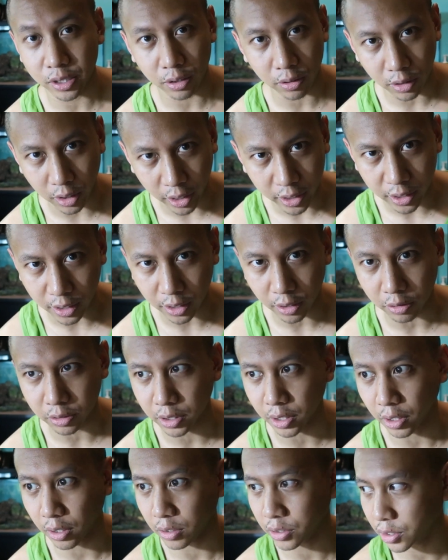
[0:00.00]
she'll like it
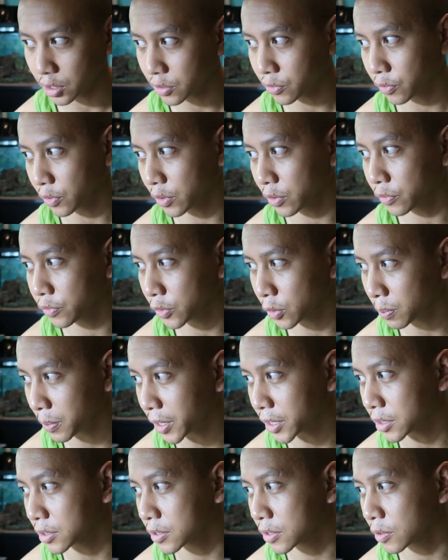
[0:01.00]
out there just for a few
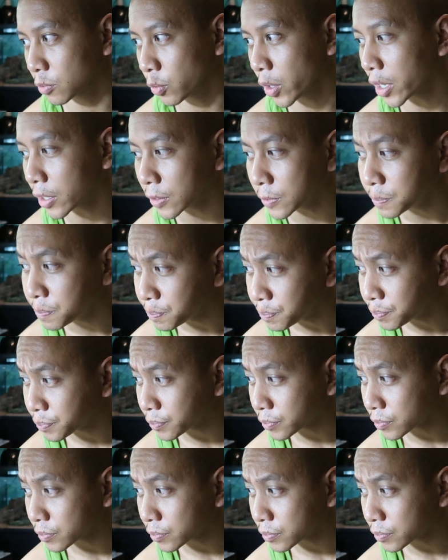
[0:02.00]
months. Well,